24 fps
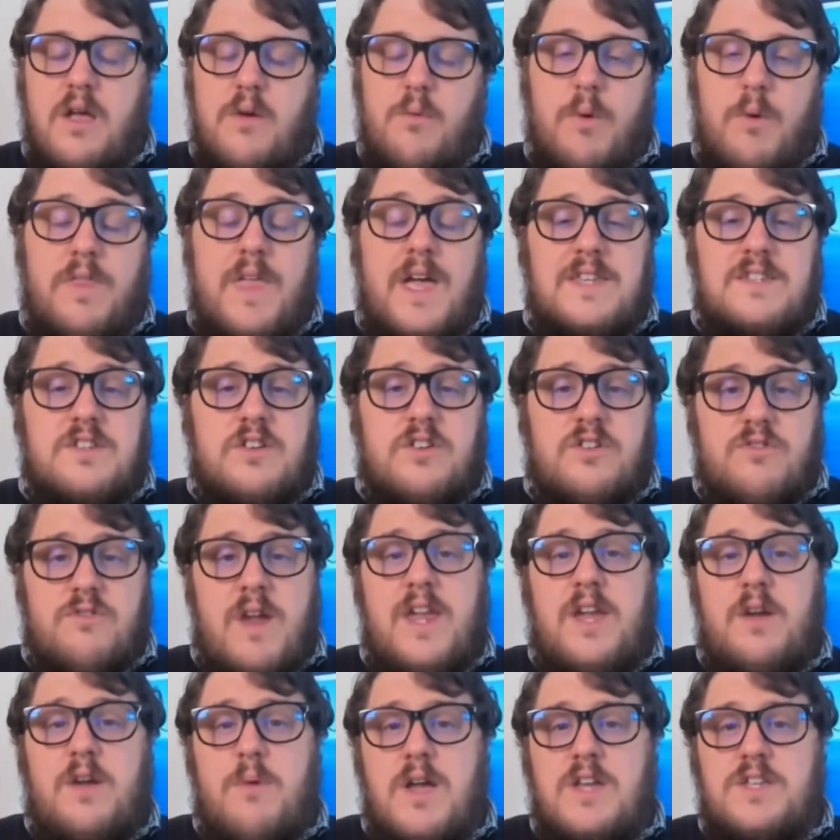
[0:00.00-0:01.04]
Well, that's a
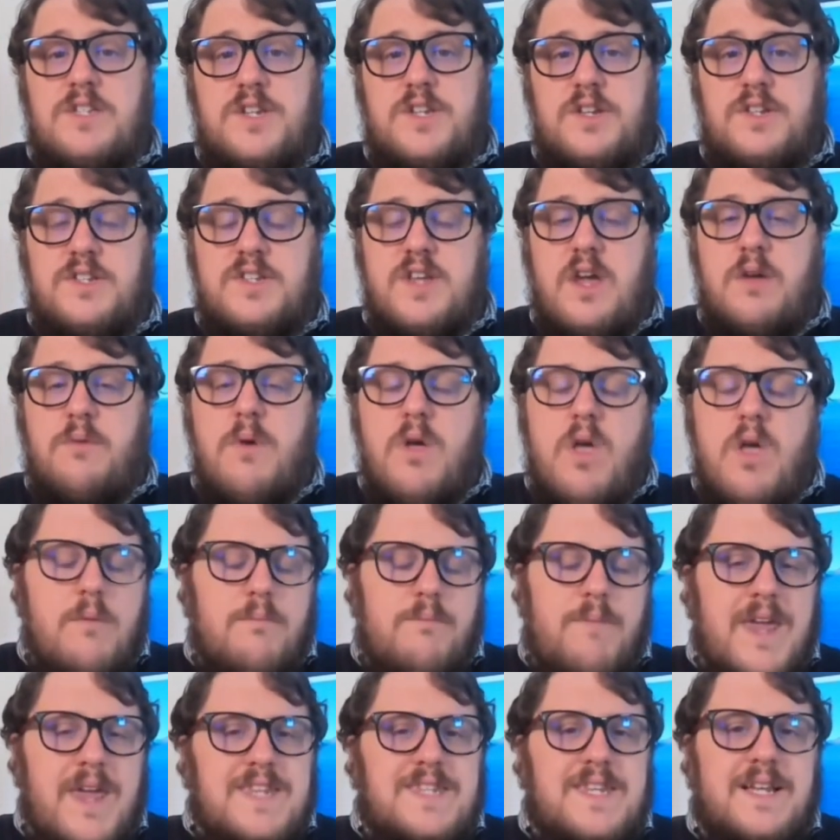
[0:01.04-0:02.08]
great question. So
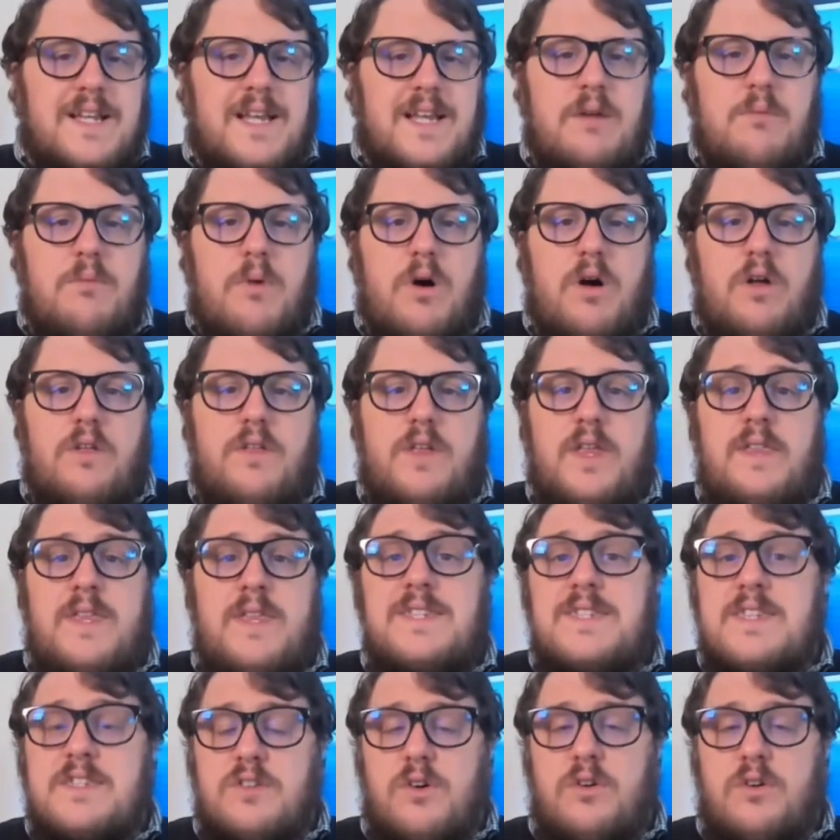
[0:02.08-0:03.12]
basically what
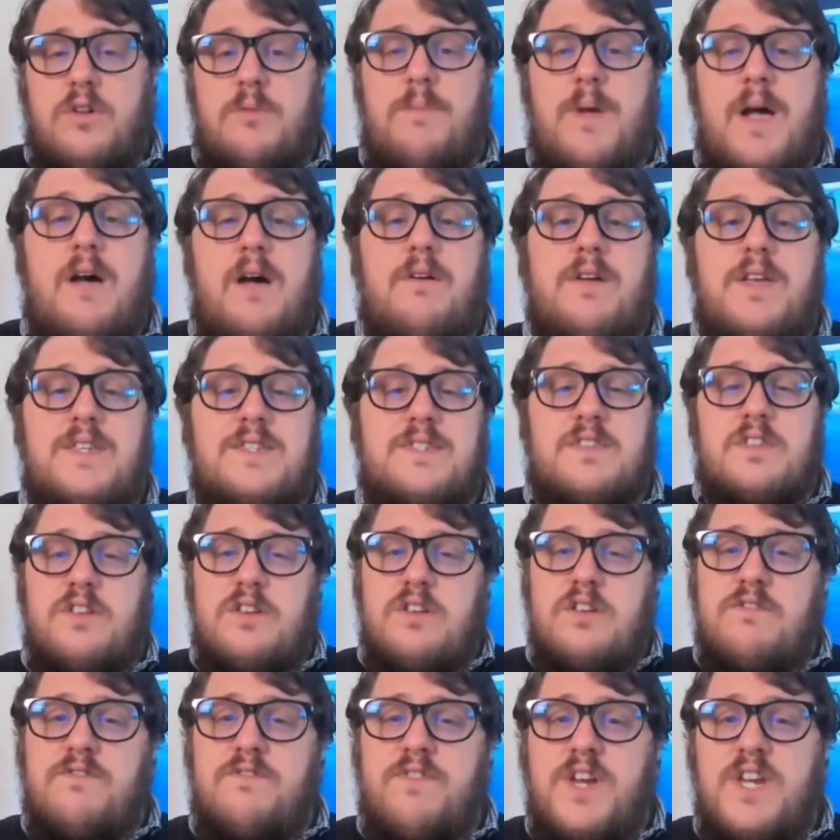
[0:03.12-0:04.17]
this is all about is the
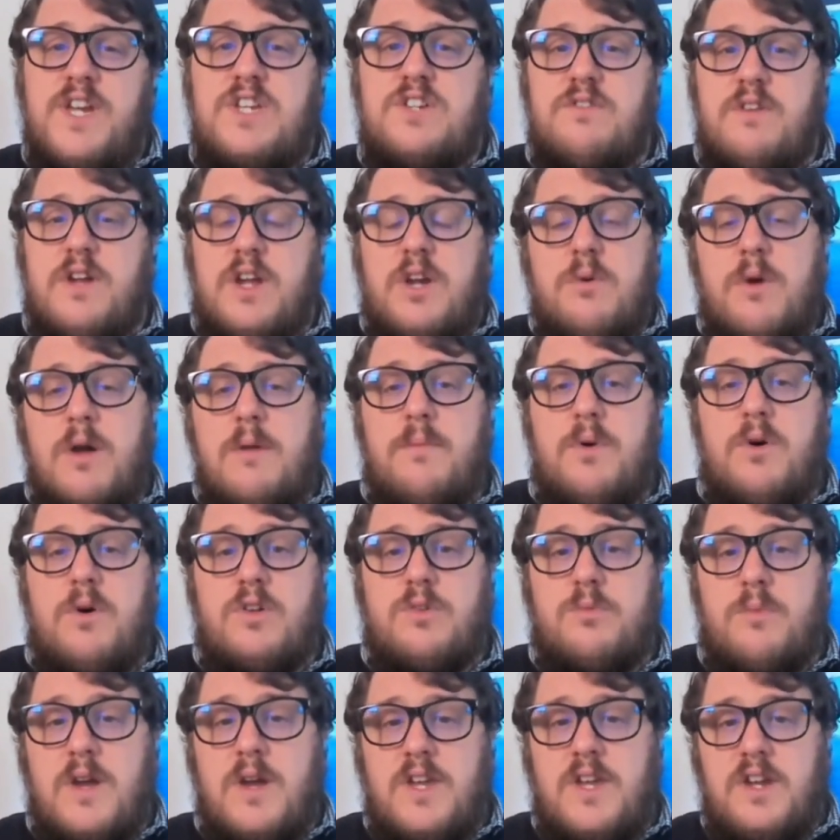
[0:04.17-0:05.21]
new feature in
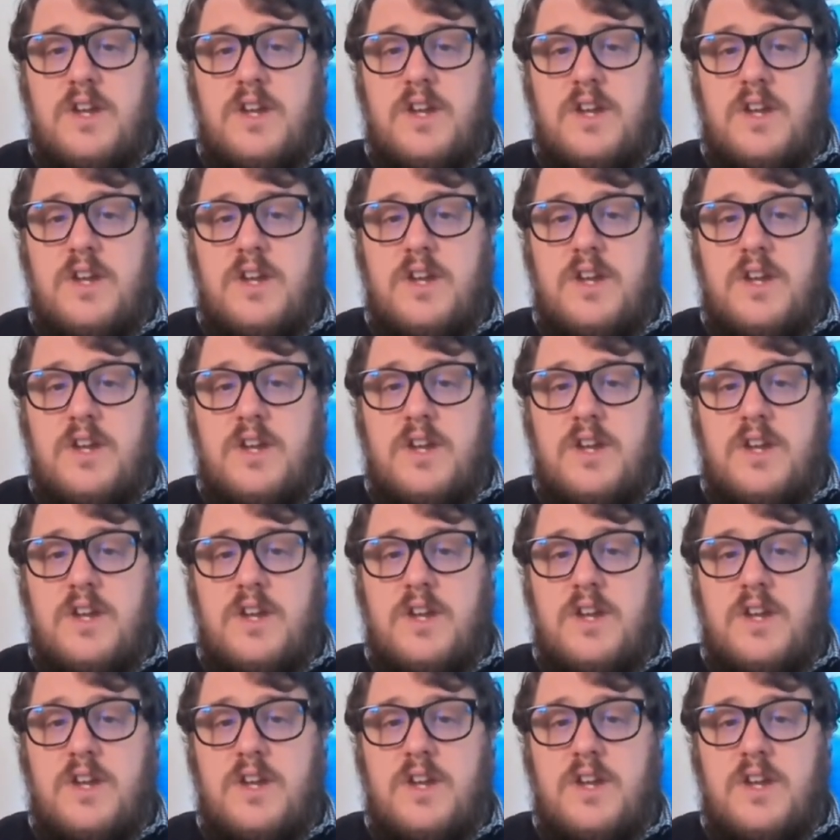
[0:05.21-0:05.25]
QuickBooks where you